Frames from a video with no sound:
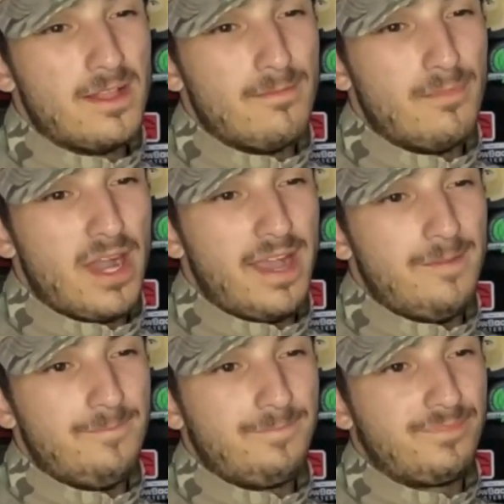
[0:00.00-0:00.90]
but
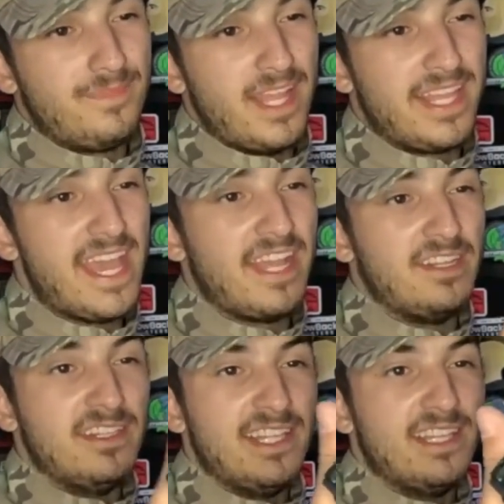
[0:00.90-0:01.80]

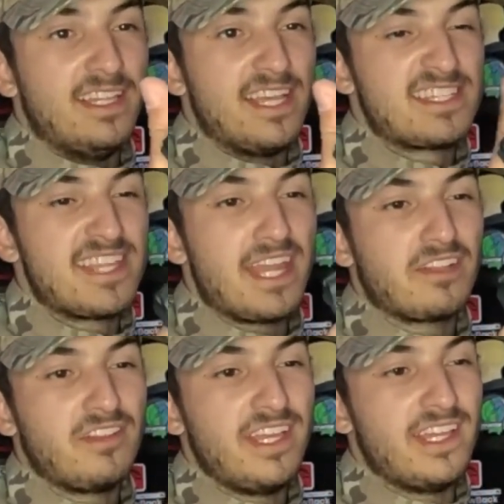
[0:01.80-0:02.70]
again,
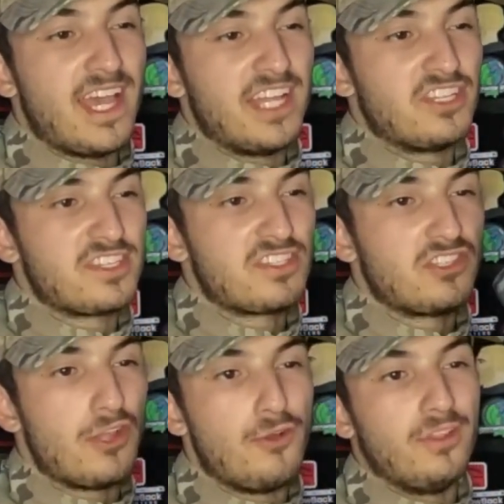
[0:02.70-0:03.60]
aesthetically, I just
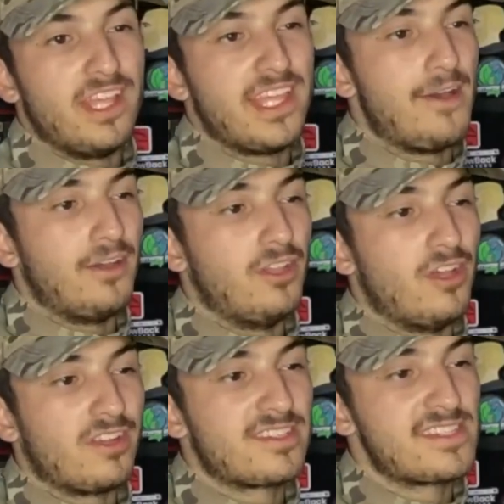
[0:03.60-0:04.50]
don't like it
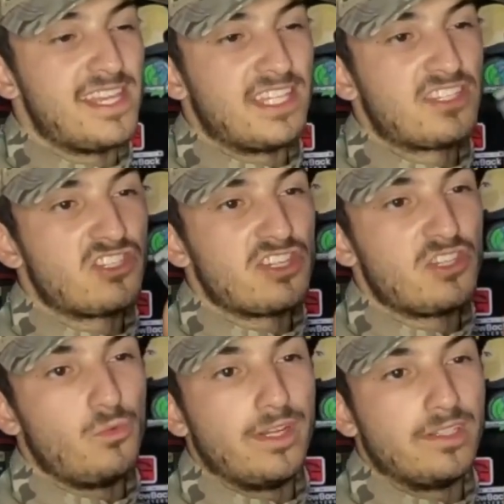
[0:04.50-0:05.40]
looks. It's just
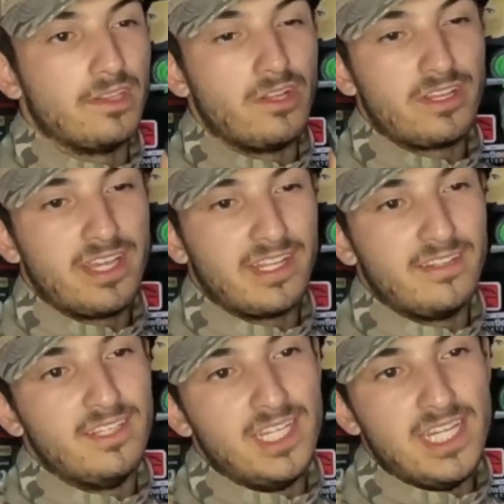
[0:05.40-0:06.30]
a weird looking
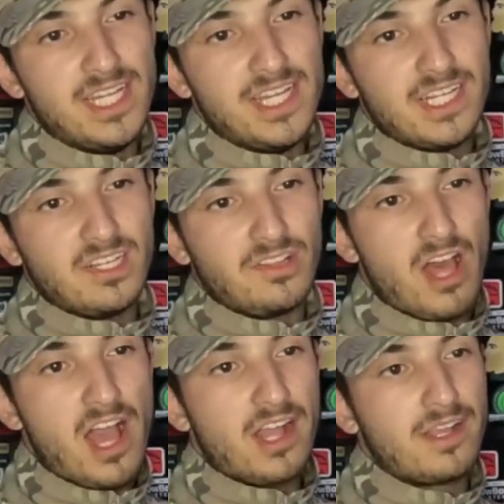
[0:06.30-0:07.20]

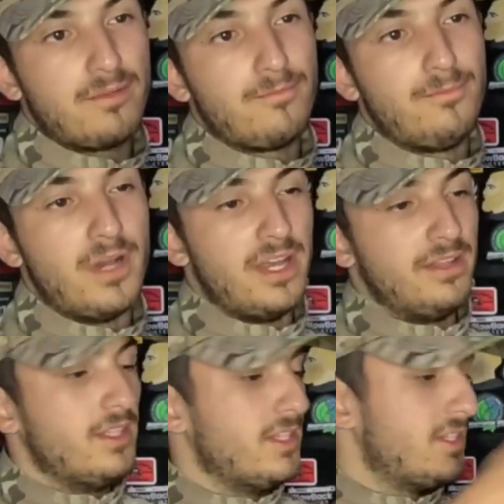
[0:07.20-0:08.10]
Glock, but
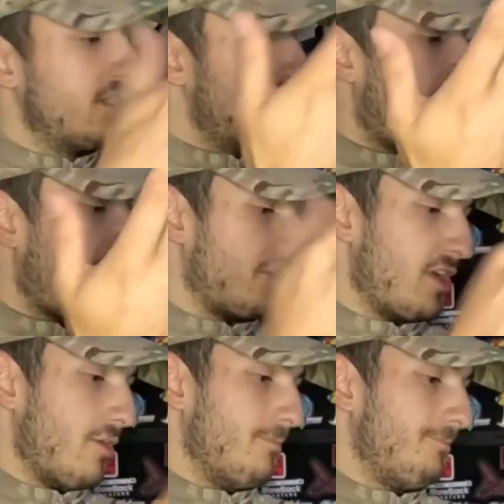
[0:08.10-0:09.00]
I don't
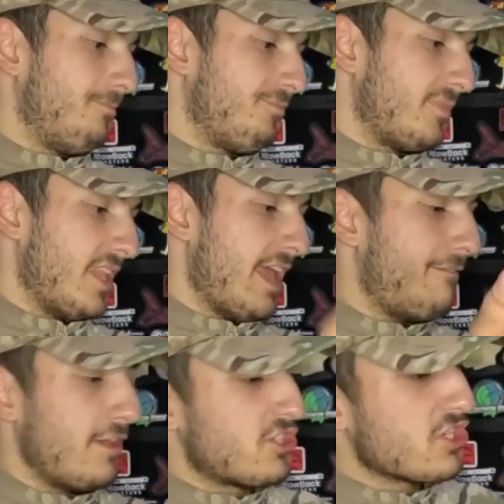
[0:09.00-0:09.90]
know. If
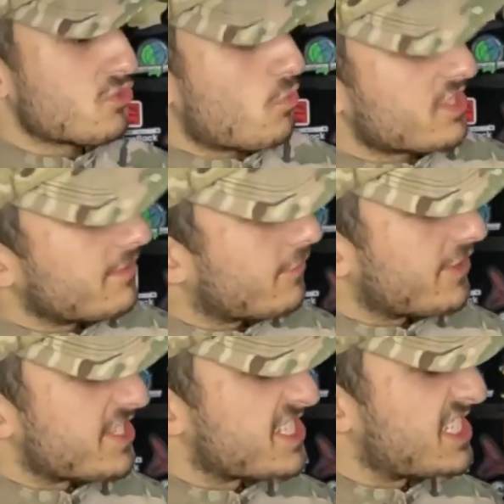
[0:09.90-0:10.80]
it just wasn't for
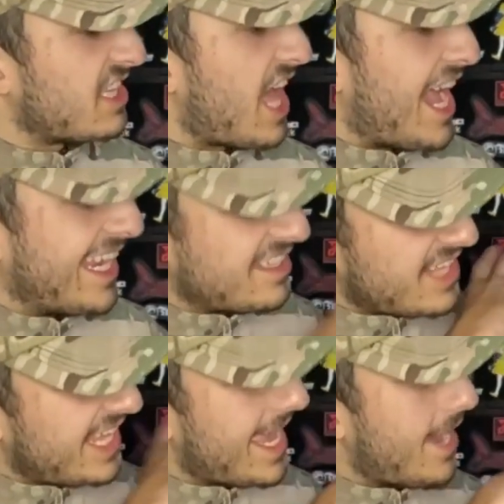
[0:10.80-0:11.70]
the slide
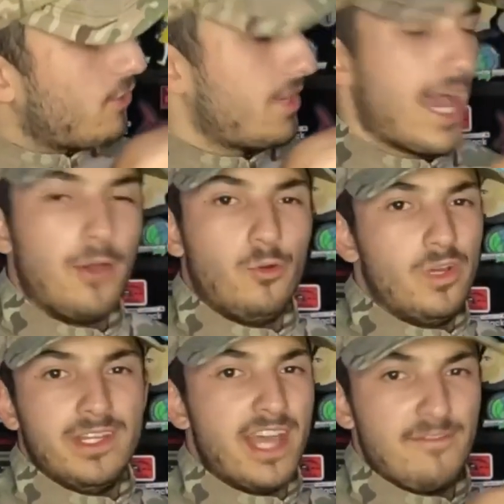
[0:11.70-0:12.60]
layout, I
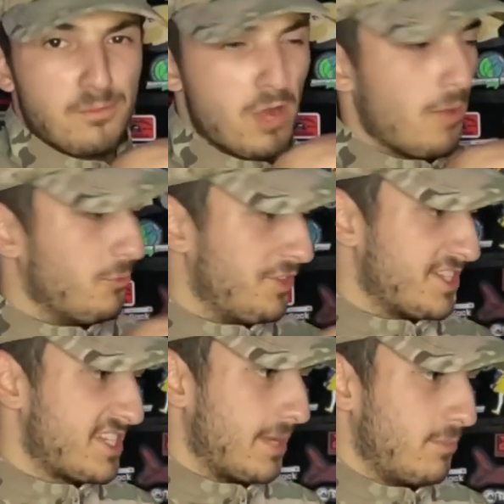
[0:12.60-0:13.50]
wouldn't have a problem with
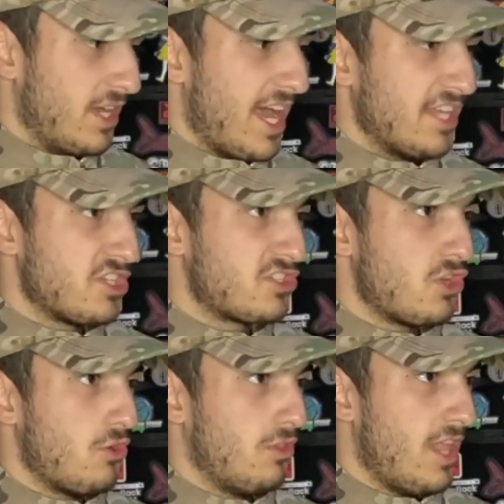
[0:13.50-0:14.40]
this thing, but I just
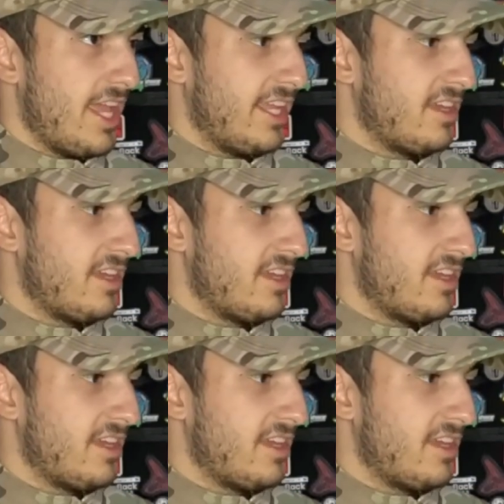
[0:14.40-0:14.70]
don't like